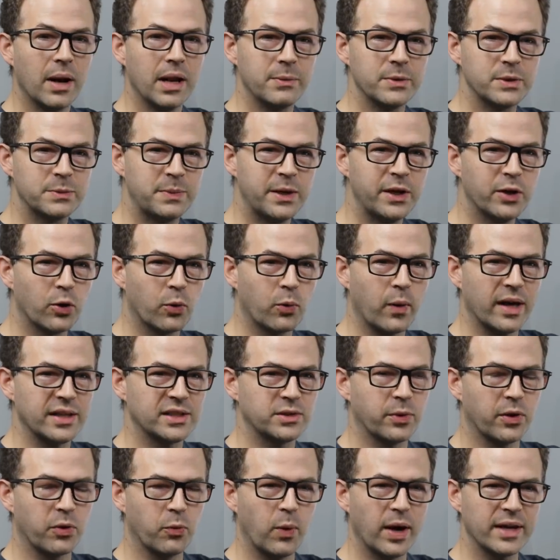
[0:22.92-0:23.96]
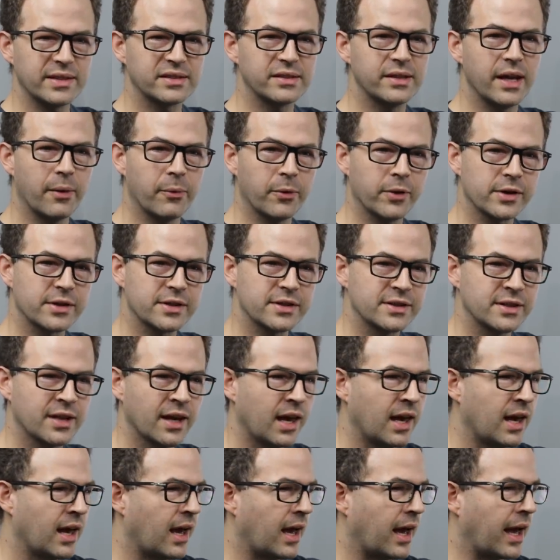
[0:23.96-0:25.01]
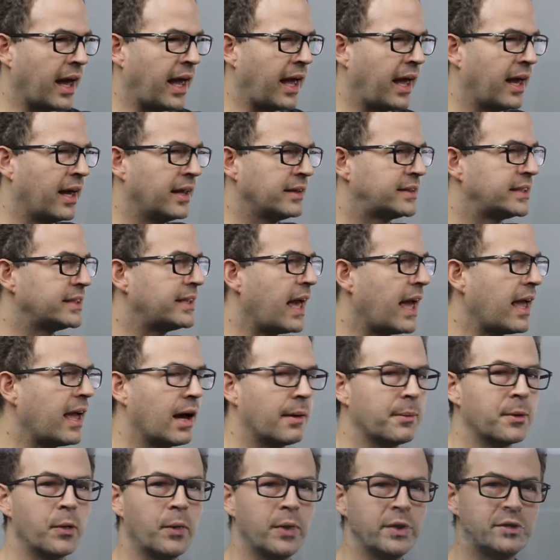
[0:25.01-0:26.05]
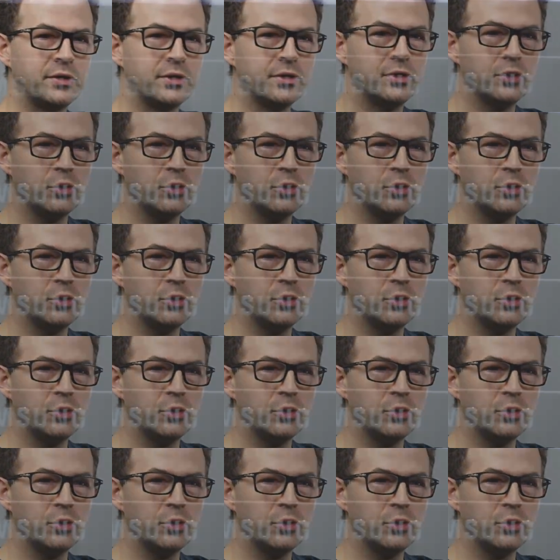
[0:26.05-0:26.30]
my name is Peter West with West Networks. And today I'm going to